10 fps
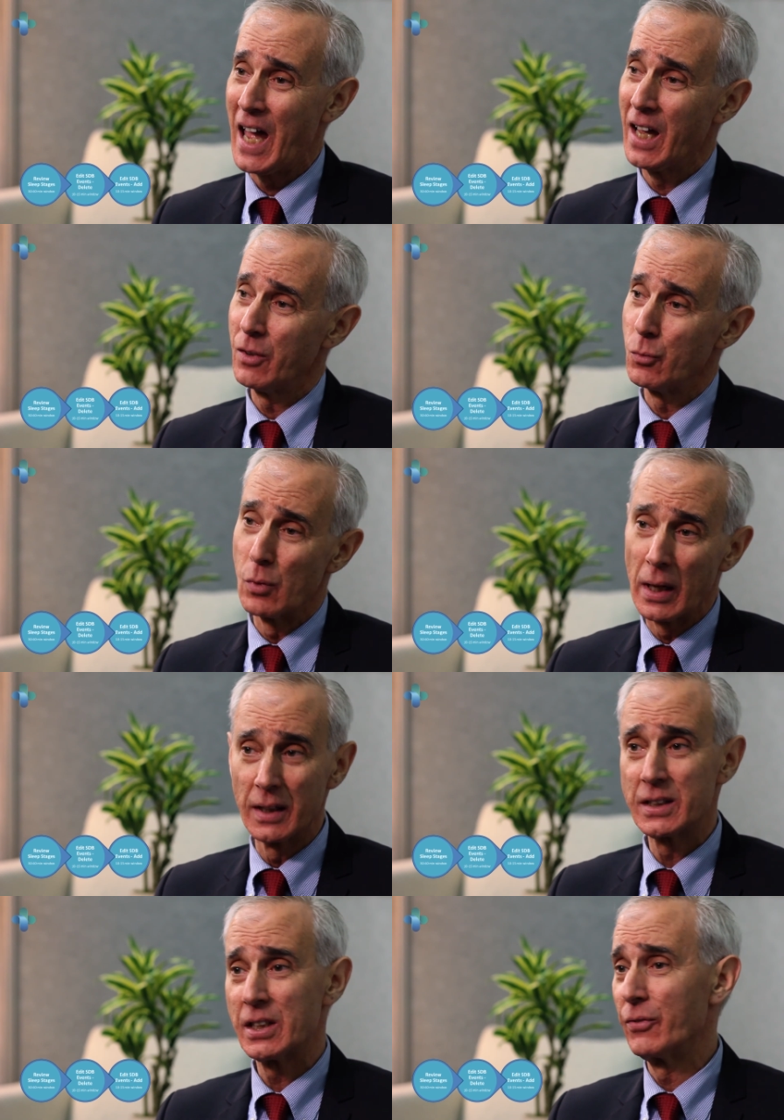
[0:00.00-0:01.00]
And
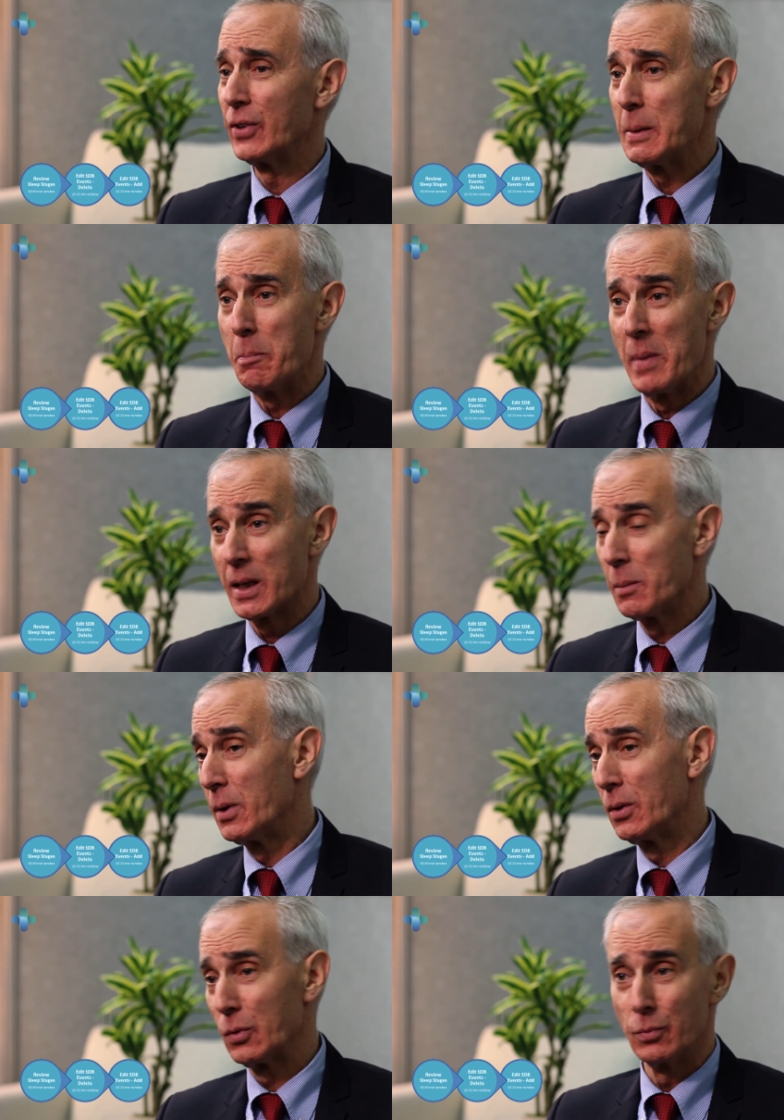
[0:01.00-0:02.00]
relatively
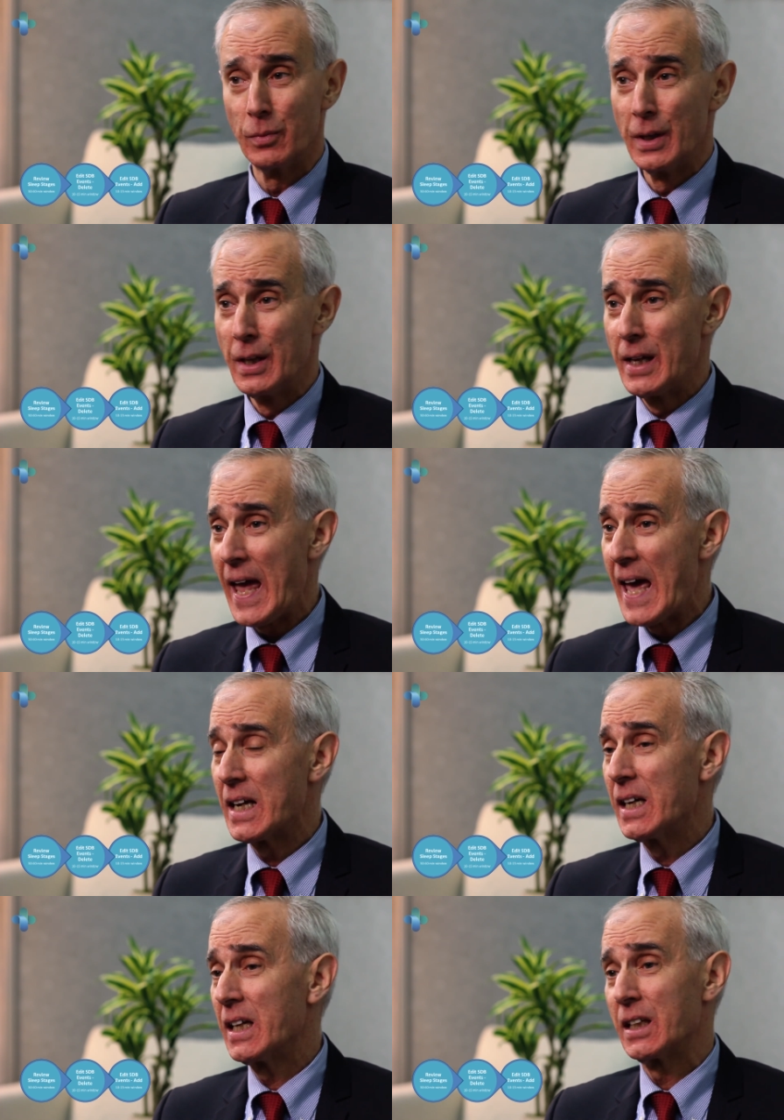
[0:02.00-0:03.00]
minimal
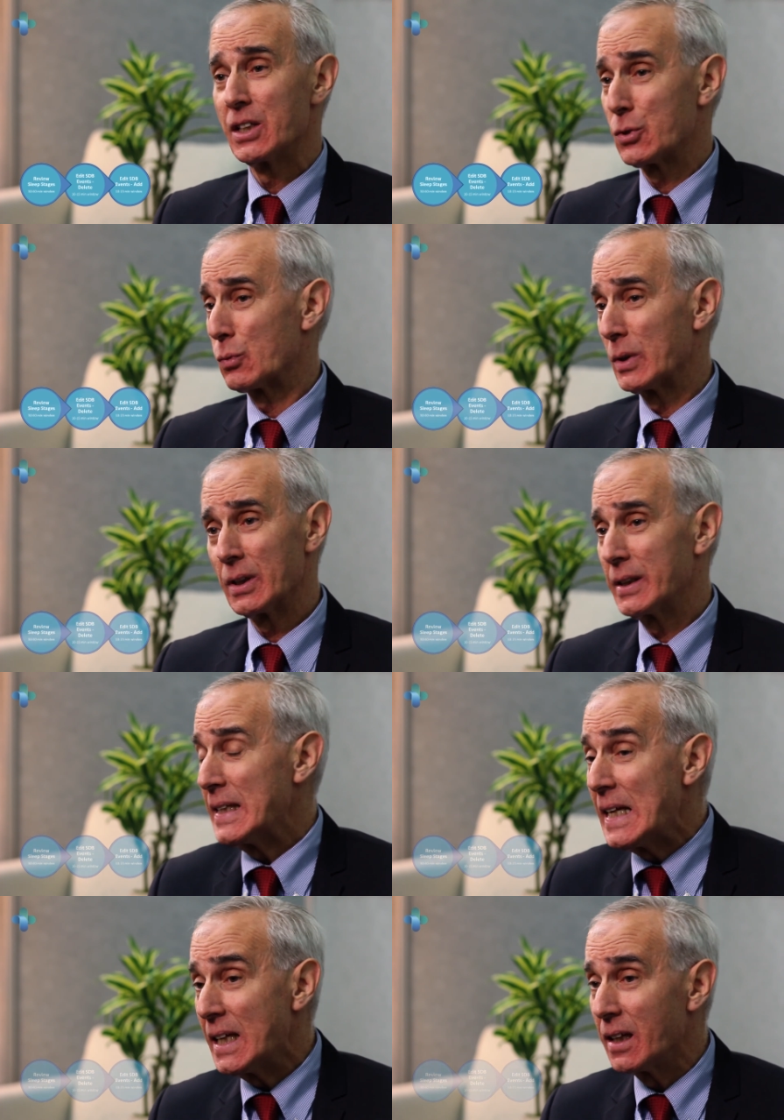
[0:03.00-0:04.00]
editing is really
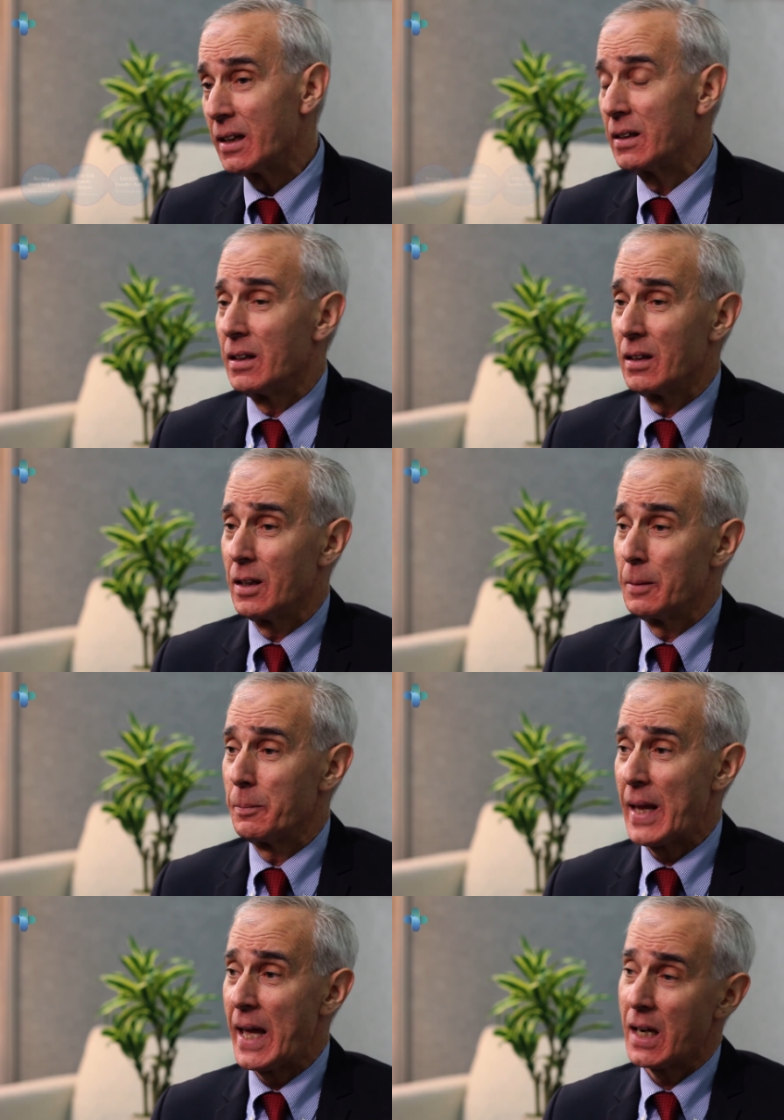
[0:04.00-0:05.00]
needed.
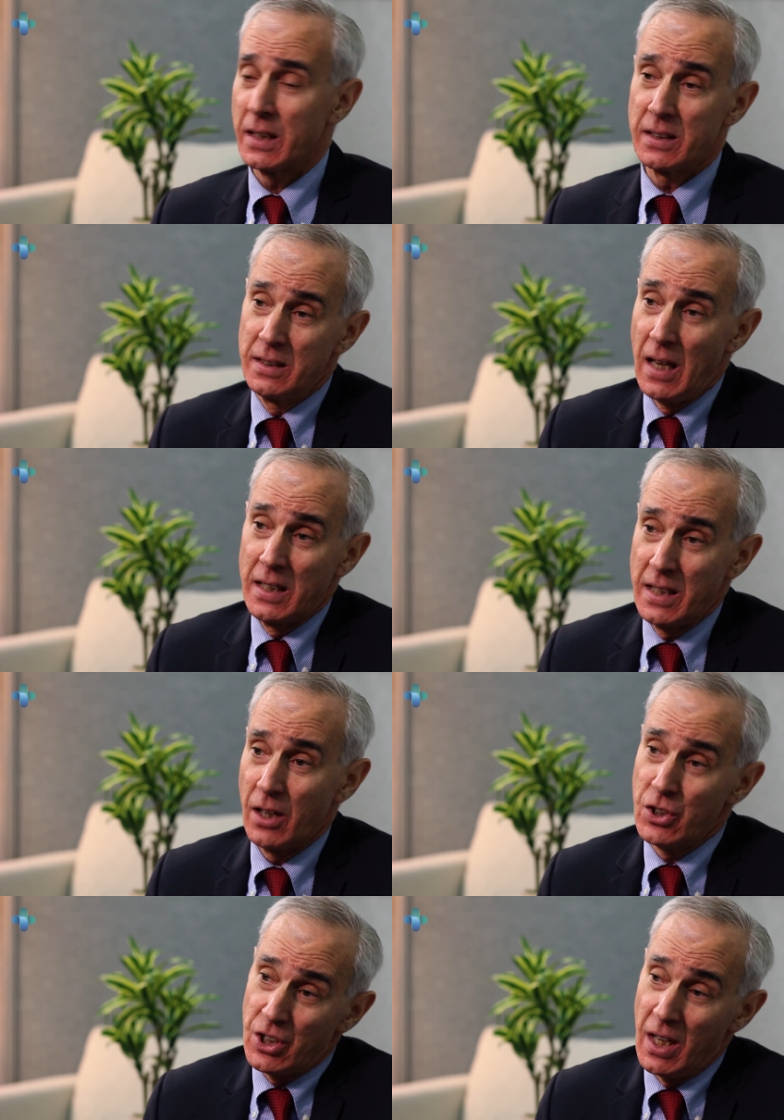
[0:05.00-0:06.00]
Um, and I, I
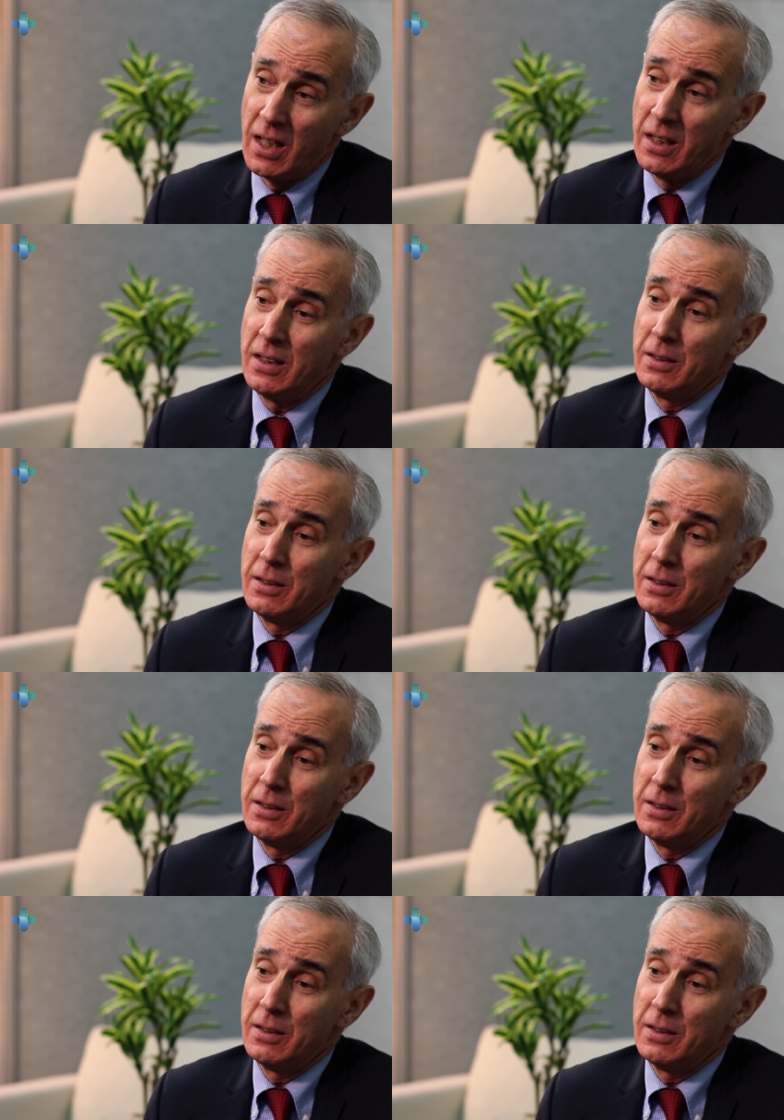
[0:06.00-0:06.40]
dare say